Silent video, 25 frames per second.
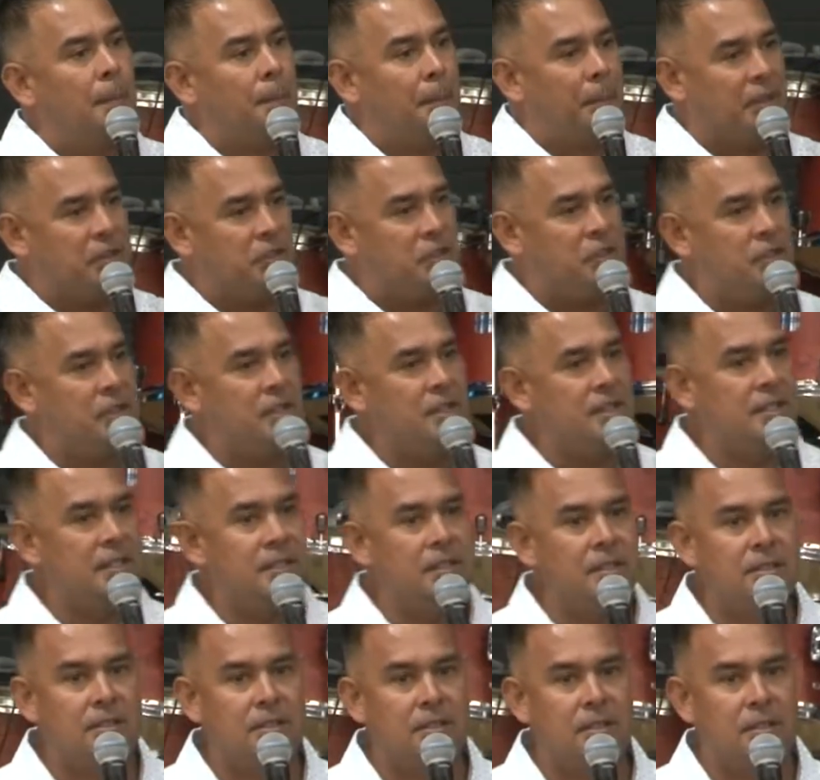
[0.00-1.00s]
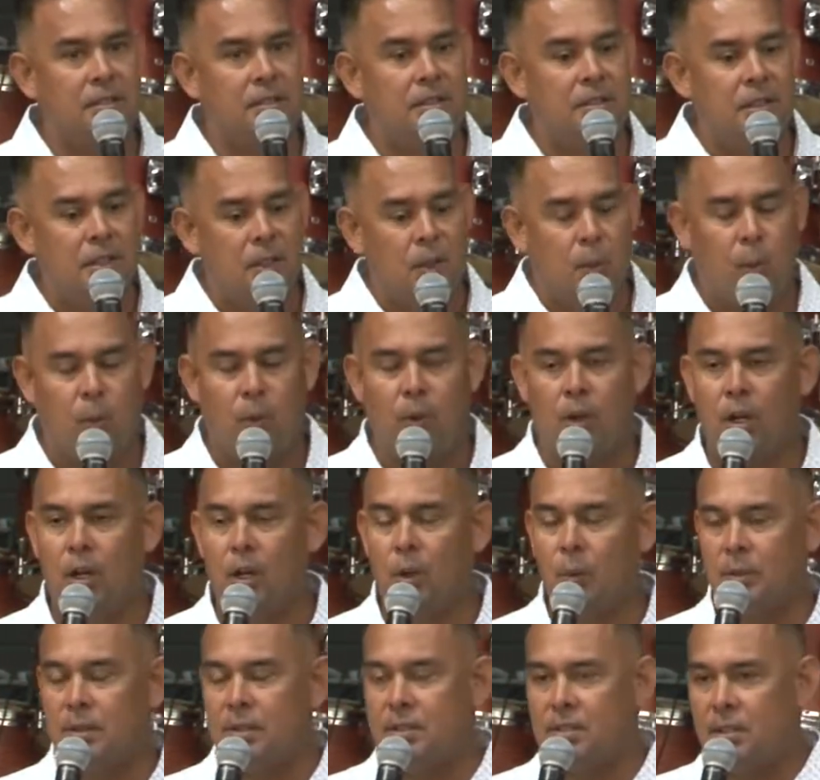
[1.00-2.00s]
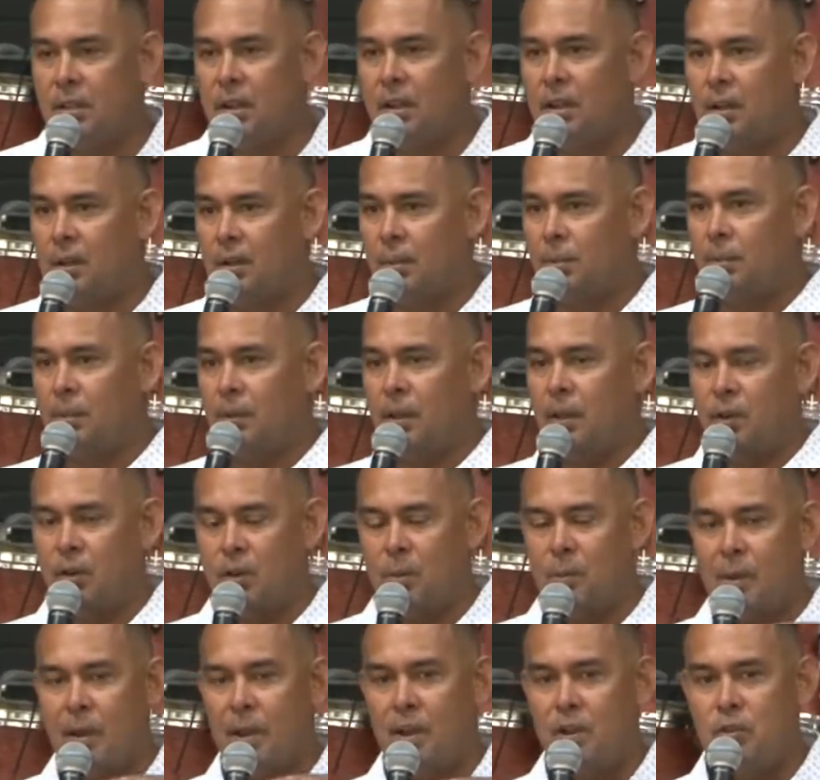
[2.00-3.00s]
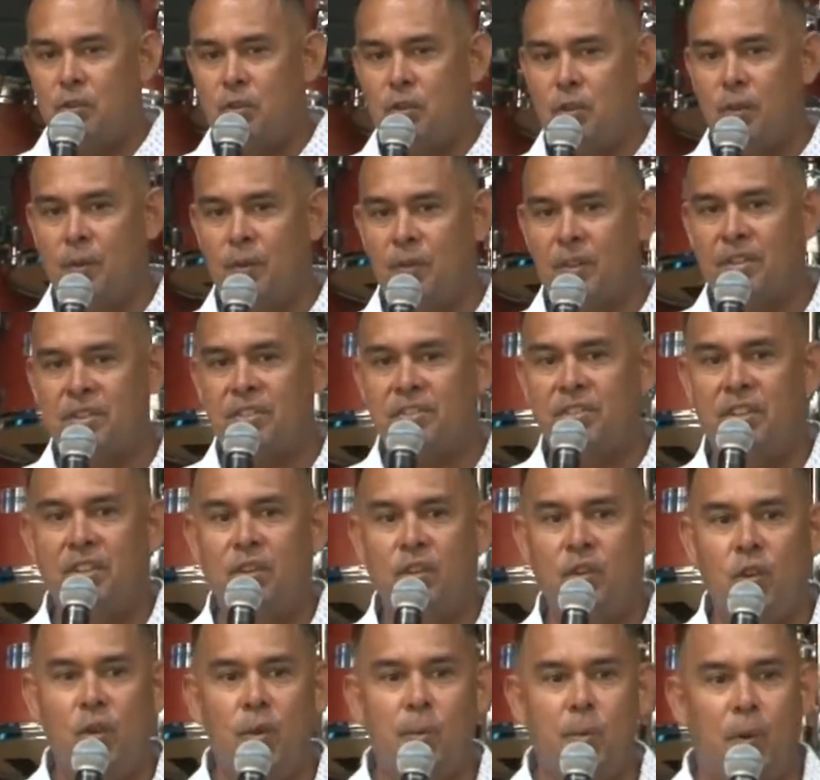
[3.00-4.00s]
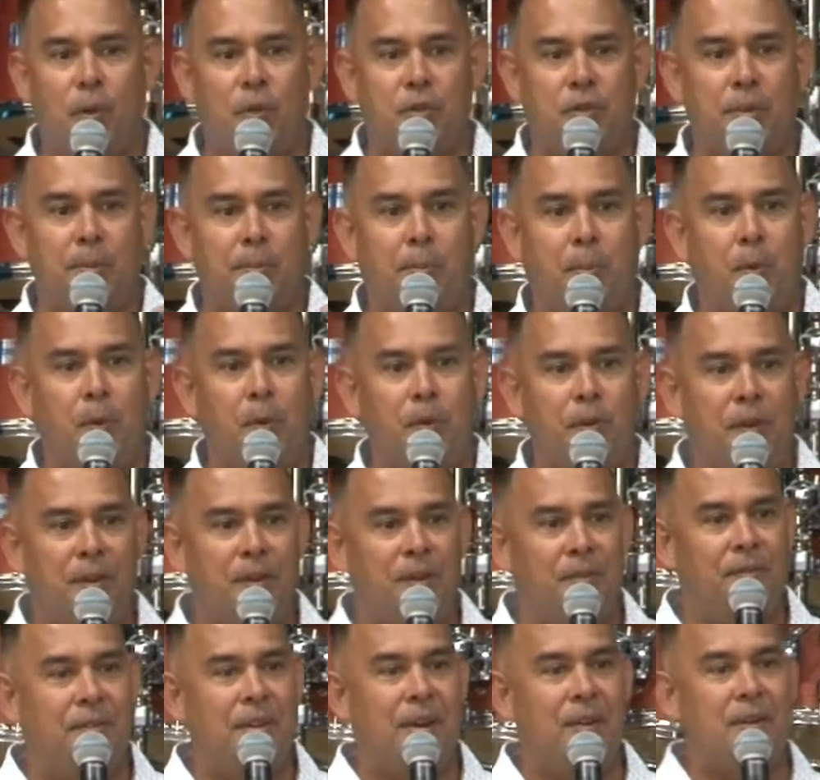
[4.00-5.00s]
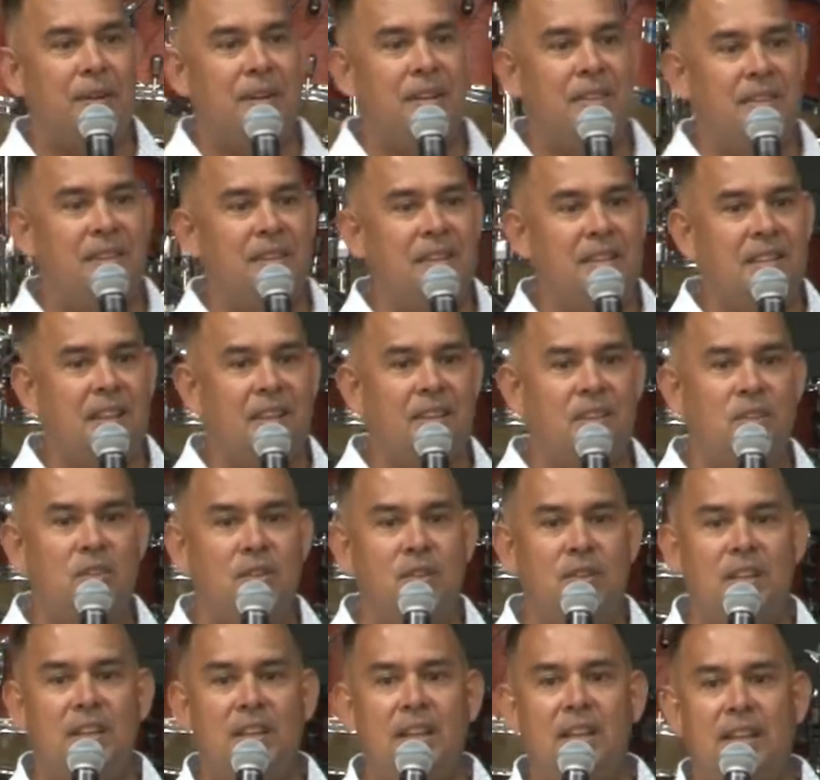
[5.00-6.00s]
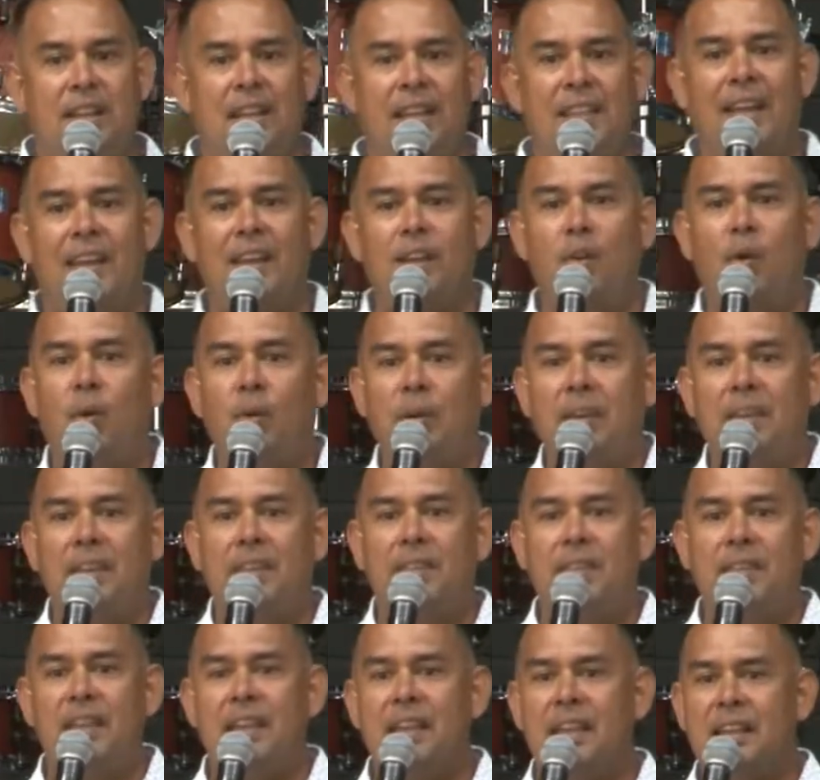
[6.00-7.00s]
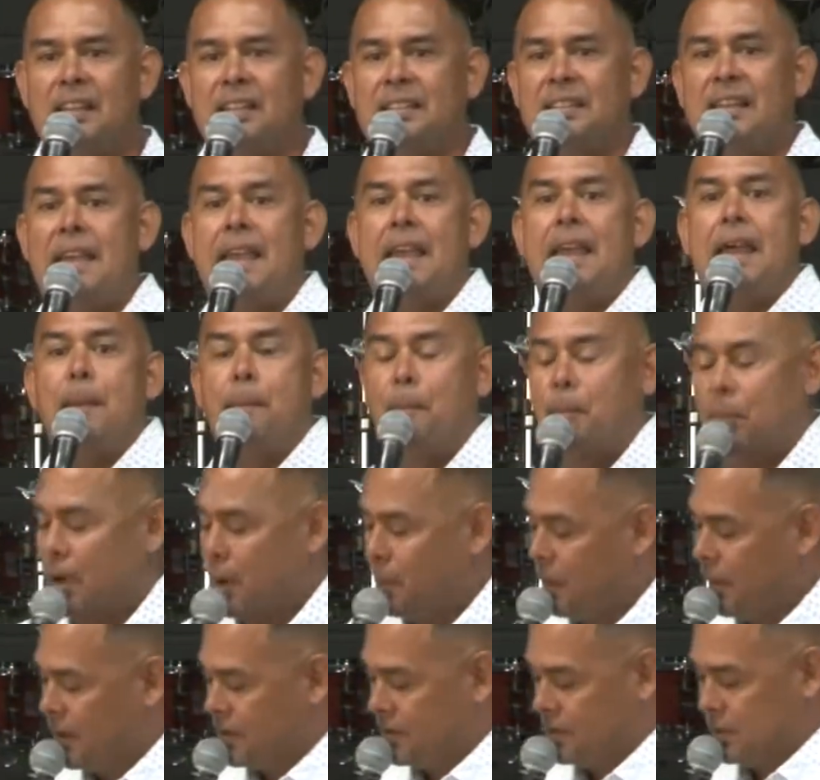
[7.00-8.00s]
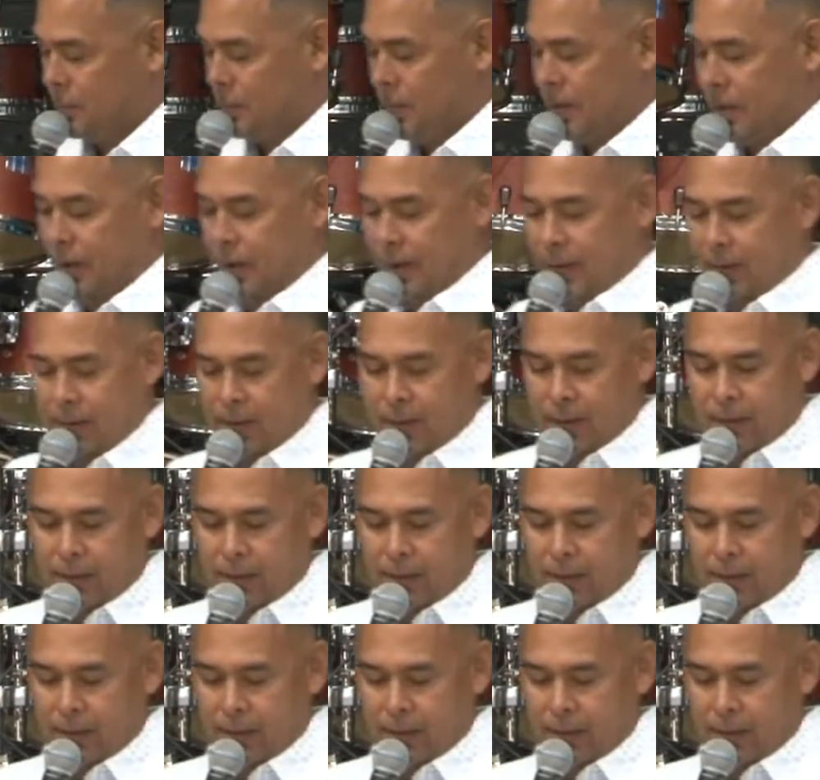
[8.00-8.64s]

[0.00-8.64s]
But Jesus will always come and remind you of the single most important very thing that you need, and that only thing is Him. Come on, somebody.